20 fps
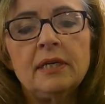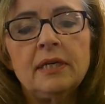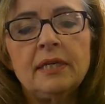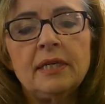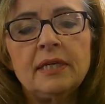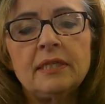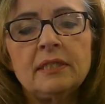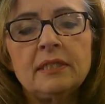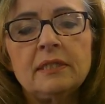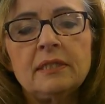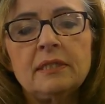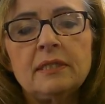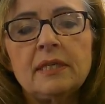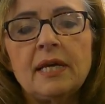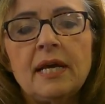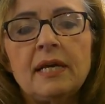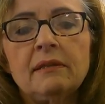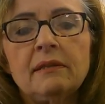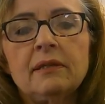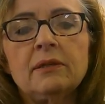And as is
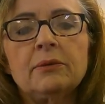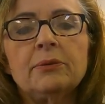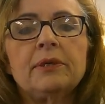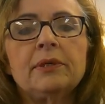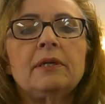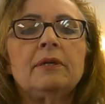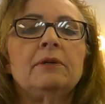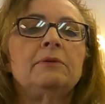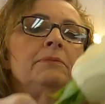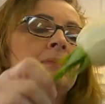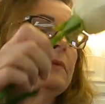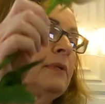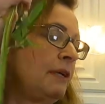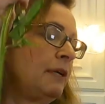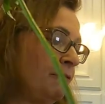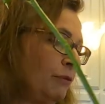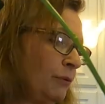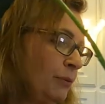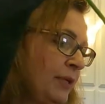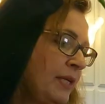that. There we go.
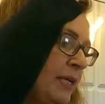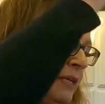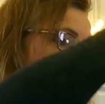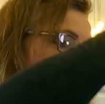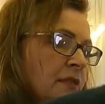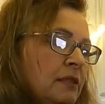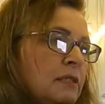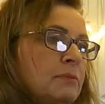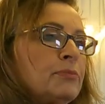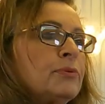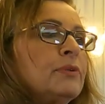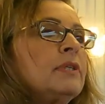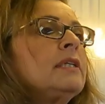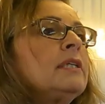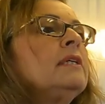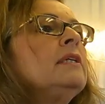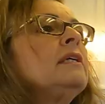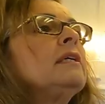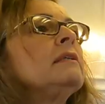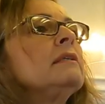Everyone else is pretty
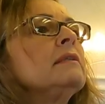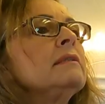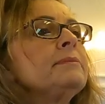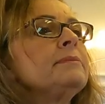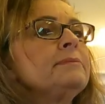good.